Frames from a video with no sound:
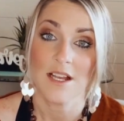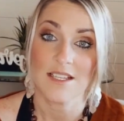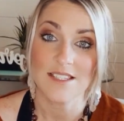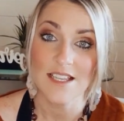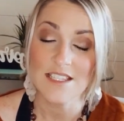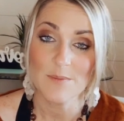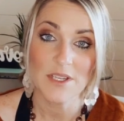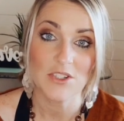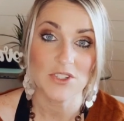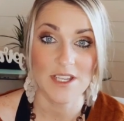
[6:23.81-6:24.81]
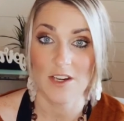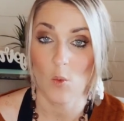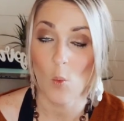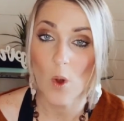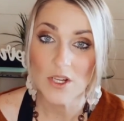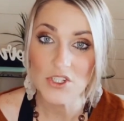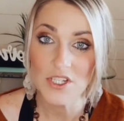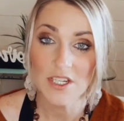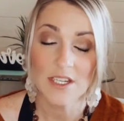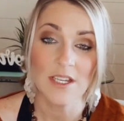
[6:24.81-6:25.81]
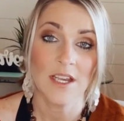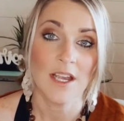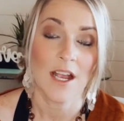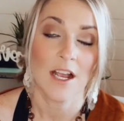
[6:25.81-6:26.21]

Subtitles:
assessment, just kind of watching